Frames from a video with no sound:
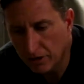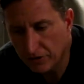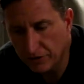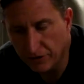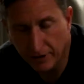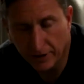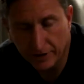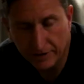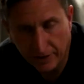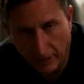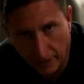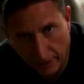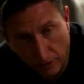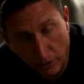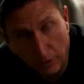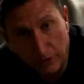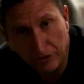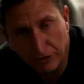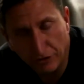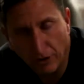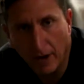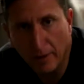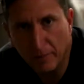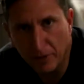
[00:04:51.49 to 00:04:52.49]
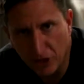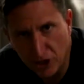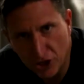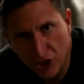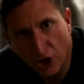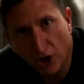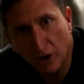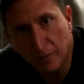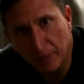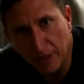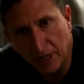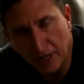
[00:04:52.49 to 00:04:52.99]
So next thing I know, he's grabbing a
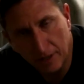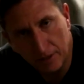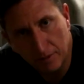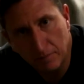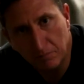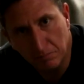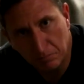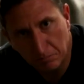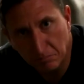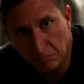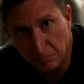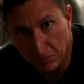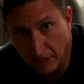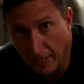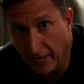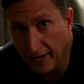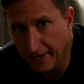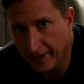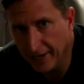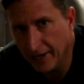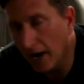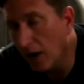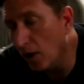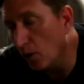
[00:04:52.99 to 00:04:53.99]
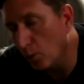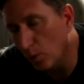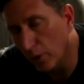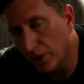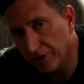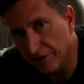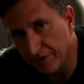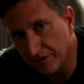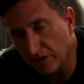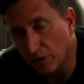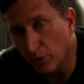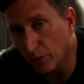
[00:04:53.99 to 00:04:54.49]
Sharpie and lining out
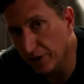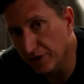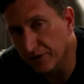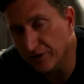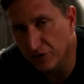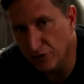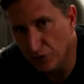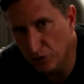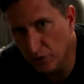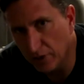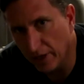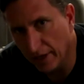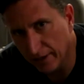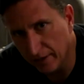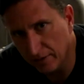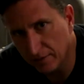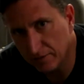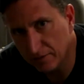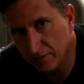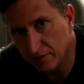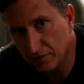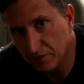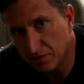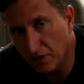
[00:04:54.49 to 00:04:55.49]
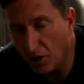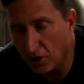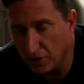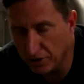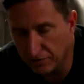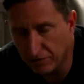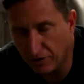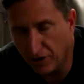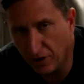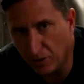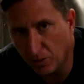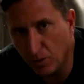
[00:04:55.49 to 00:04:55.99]
where he's going to do that
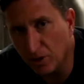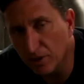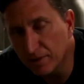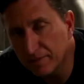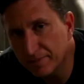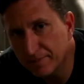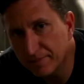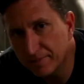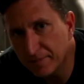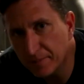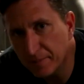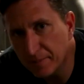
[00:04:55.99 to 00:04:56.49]
on the firewall.